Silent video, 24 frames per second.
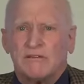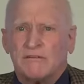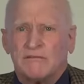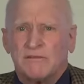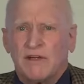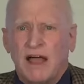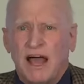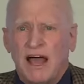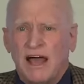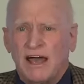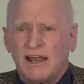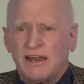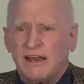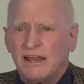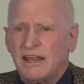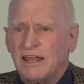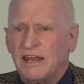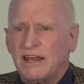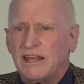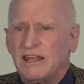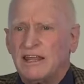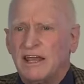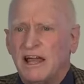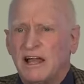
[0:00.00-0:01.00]
but hardly
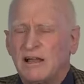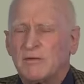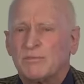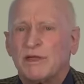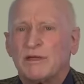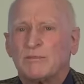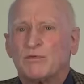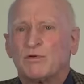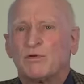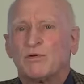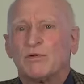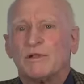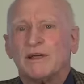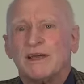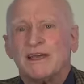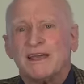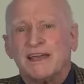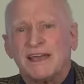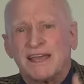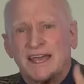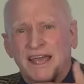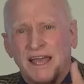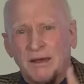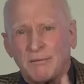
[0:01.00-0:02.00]
any young people
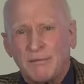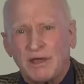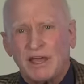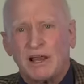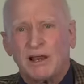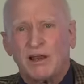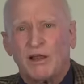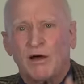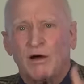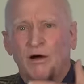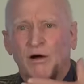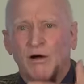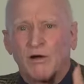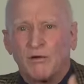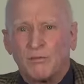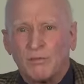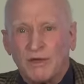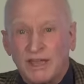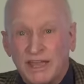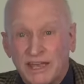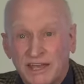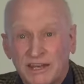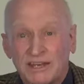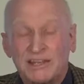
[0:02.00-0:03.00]
coming along,
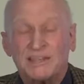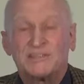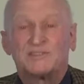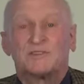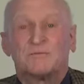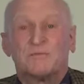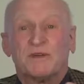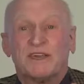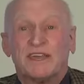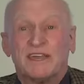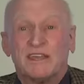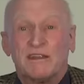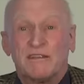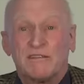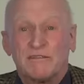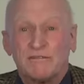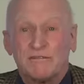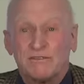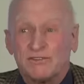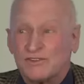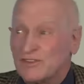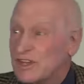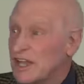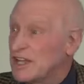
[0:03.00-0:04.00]
being enlisted, being
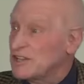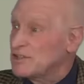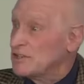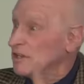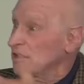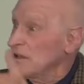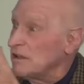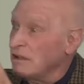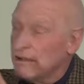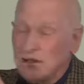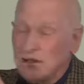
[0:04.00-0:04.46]
enthusiastic,